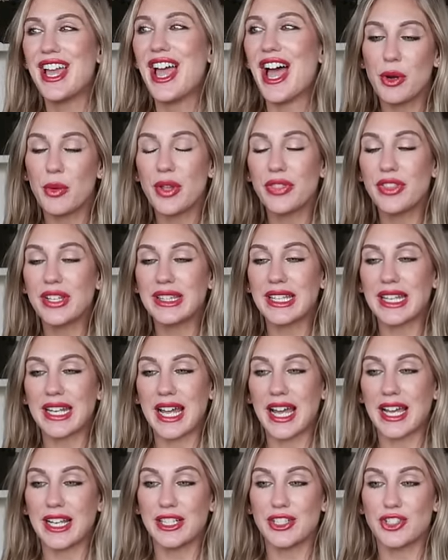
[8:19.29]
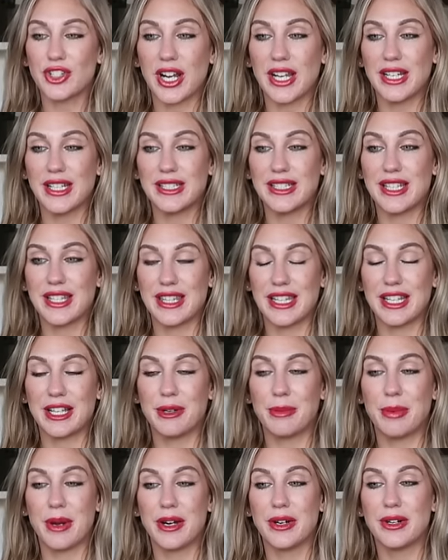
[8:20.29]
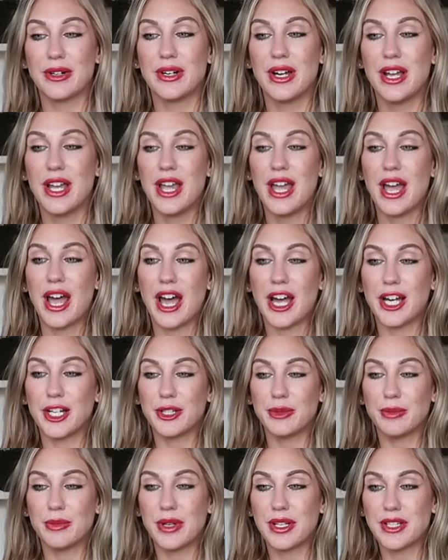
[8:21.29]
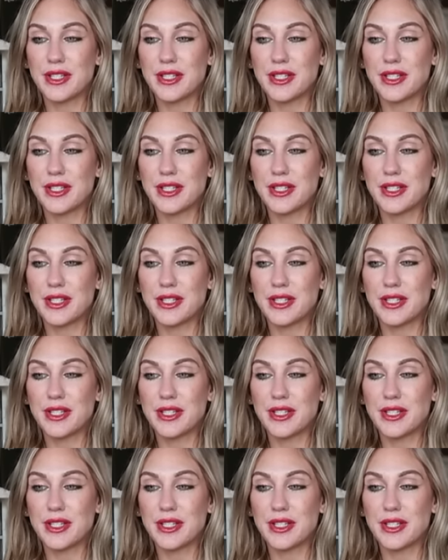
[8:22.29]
but one thing that i tried to think about um,